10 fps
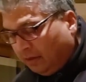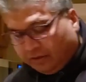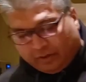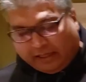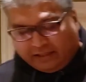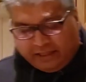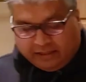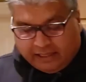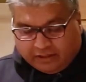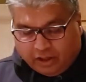So that's
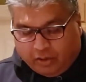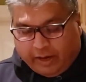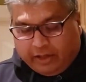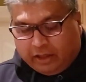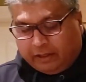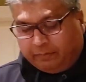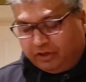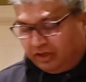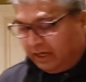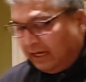it. That's how I cut up the
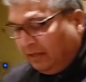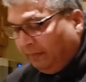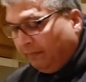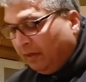chicken.